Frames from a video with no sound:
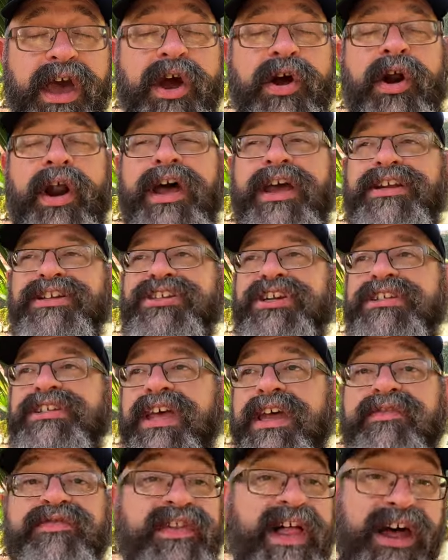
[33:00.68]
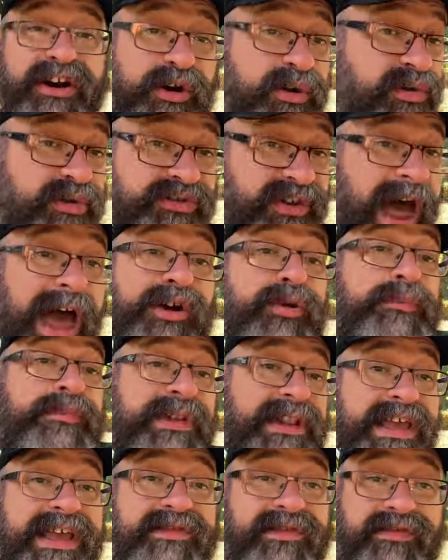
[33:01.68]
right? Just like flat earthers, I don't
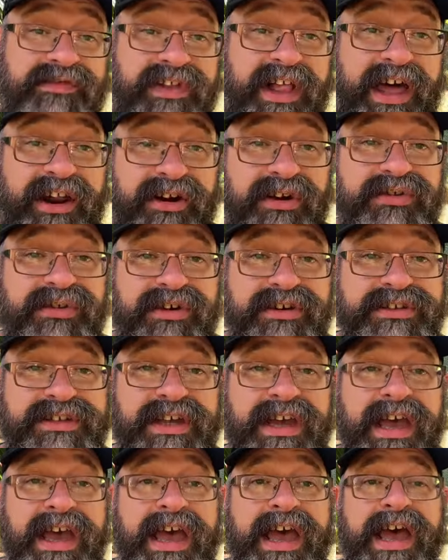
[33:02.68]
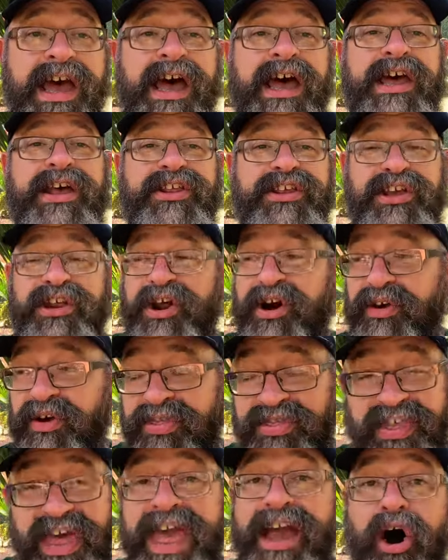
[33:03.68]
believe in flat earthers. You know,
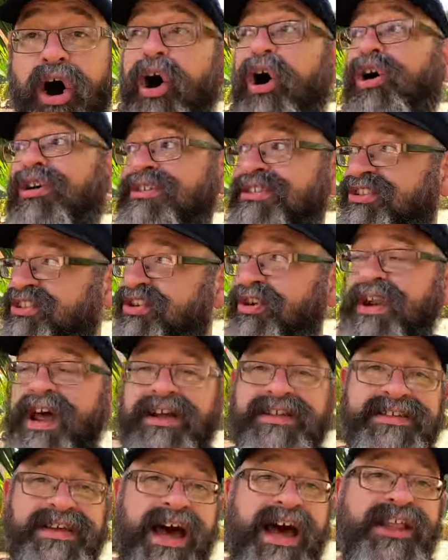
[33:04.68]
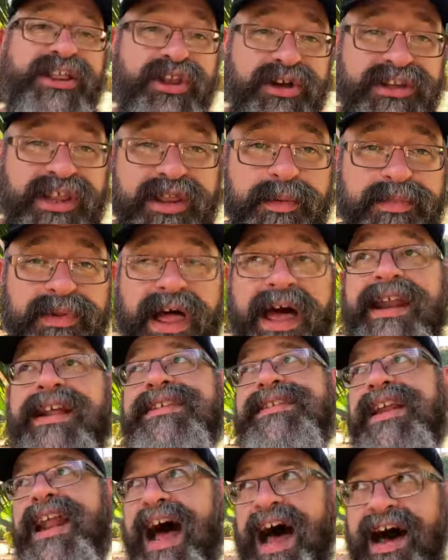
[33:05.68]
they all stood outside, looked at the planet,
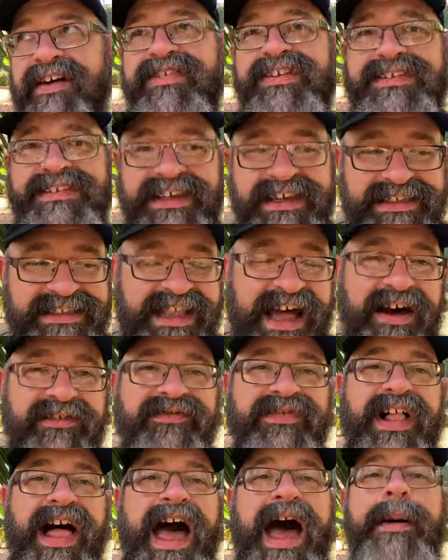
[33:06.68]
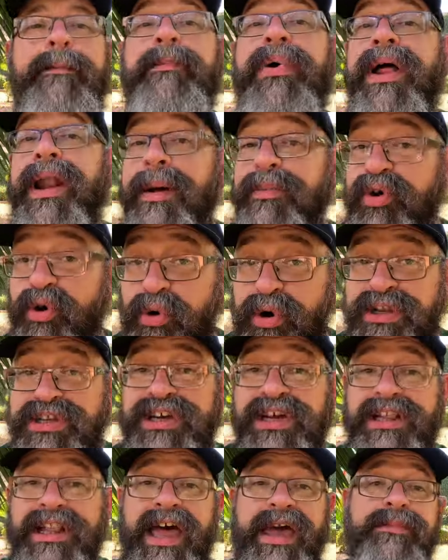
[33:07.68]
said, obviously it's not flat, but I'm going to
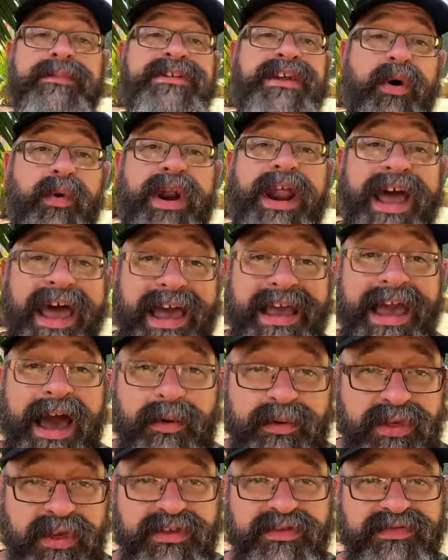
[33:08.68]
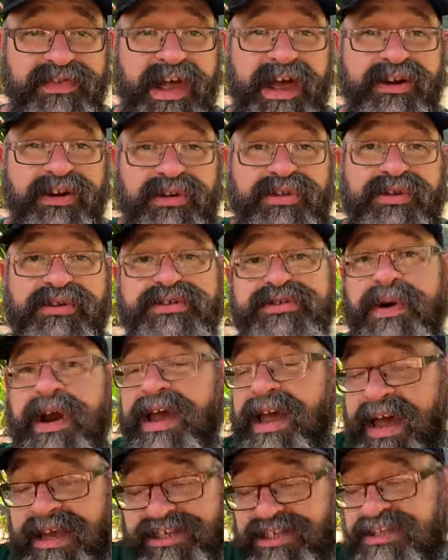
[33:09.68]
claim because I want to hang out with other flat earthers,
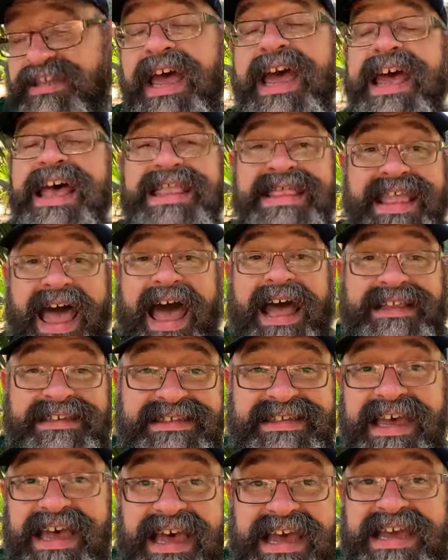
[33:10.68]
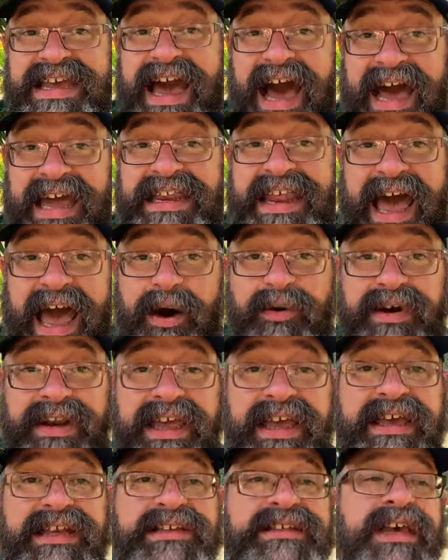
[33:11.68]
right? That's kind of how it
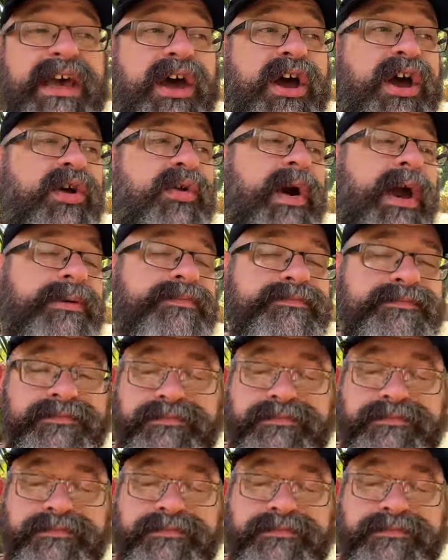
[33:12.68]
is, right?